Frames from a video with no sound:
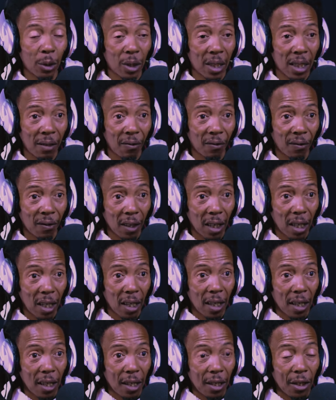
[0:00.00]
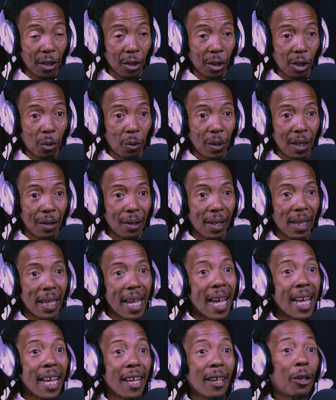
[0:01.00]
inclusive, you know, we
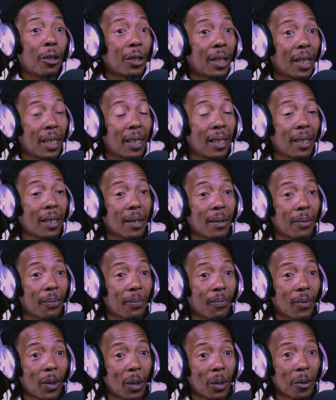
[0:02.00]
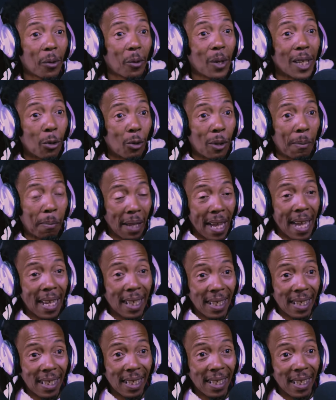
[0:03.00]
rely on what we
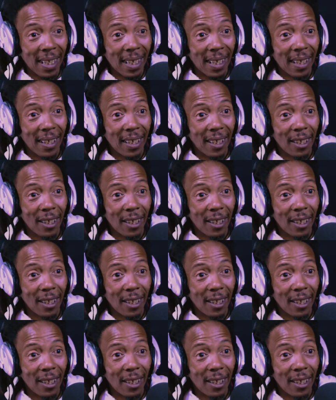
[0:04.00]
plant,